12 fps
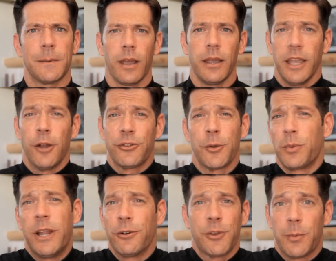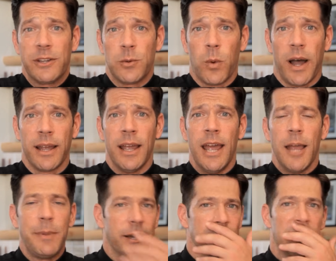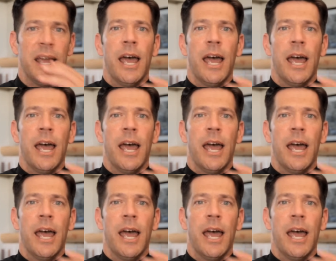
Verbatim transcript: Here's the reason why. Because